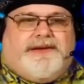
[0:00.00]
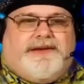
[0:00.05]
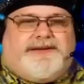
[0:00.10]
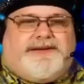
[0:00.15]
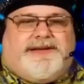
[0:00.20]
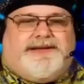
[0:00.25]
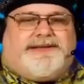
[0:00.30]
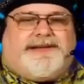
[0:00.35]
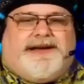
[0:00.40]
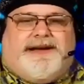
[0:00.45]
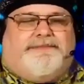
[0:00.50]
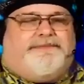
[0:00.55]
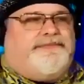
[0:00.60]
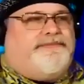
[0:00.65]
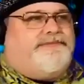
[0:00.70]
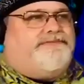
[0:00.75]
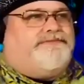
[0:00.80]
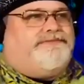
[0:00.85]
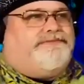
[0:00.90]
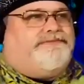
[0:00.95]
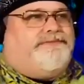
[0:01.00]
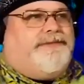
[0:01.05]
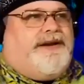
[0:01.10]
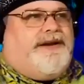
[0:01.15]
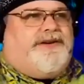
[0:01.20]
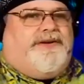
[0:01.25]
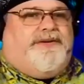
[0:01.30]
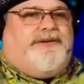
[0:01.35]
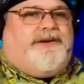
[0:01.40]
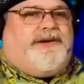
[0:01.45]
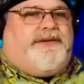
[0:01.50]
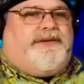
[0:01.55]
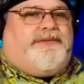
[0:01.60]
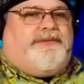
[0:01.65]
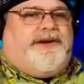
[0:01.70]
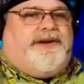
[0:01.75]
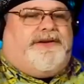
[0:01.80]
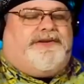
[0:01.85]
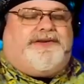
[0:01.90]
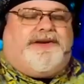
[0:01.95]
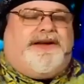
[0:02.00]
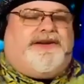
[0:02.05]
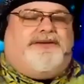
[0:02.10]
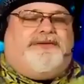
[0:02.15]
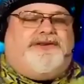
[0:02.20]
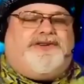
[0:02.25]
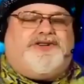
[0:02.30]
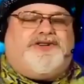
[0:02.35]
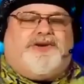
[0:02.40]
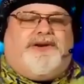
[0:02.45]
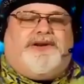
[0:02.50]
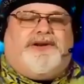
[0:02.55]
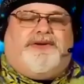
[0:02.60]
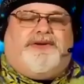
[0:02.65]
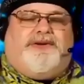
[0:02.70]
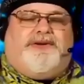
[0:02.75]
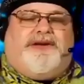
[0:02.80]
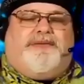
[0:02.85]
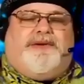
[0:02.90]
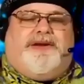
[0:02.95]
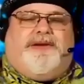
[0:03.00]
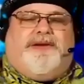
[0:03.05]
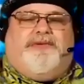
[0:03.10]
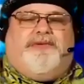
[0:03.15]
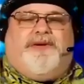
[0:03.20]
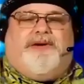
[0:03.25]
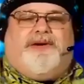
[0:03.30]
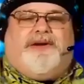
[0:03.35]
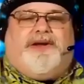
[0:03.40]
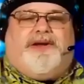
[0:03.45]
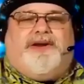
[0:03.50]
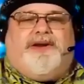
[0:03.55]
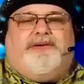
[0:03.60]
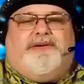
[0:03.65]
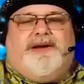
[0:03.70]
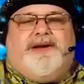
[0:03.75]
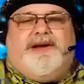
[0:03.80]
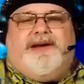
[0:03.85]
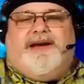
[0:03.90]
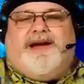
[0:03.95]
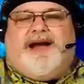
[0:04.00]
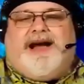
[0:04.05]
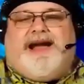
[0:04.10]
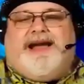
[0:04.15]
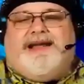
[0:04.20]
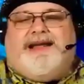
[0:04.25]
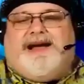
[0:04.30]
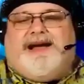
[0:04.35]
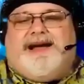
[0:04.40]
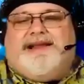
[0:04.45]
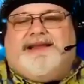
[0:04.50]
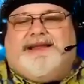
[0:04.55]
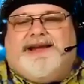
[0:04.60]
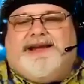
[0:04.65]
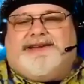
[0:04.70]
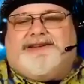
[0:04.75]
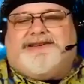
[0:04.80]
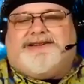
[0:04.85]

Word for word: until I stop not doing them, you know, until I don't enjoy doing them anymore. You know, I, I like,